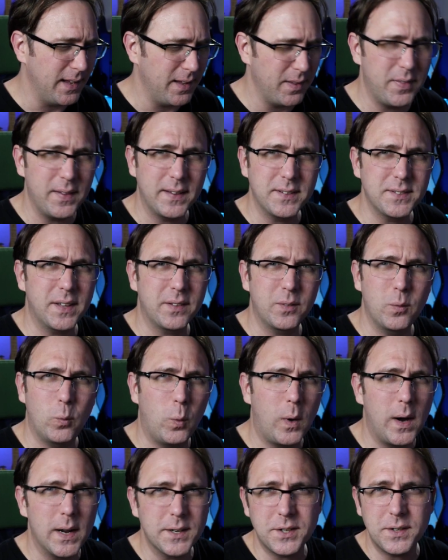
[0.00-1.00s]
things like the
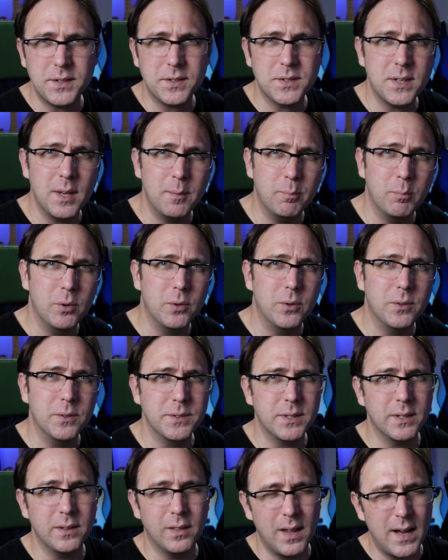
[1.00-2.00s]
washy
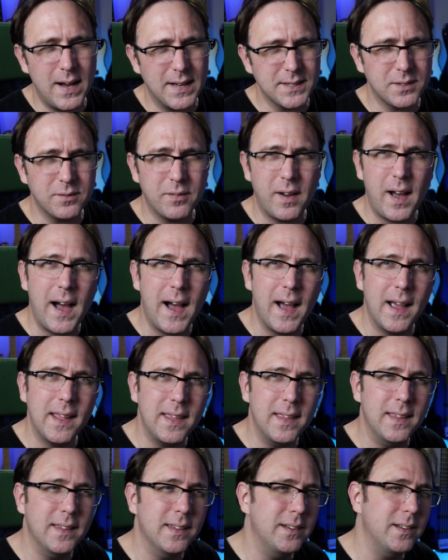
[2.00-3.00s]
cymbals and loss of high
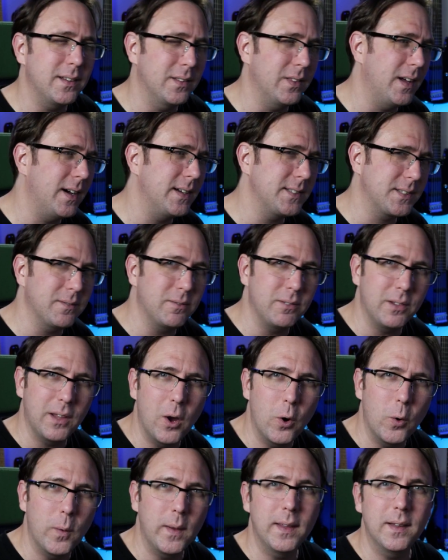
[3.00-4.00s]
end and loss of
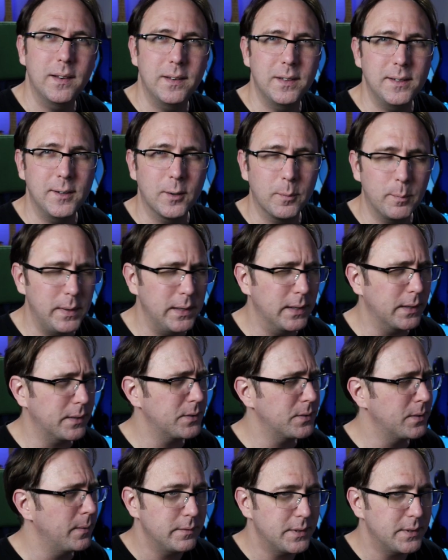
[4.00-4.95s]
low end in your mix.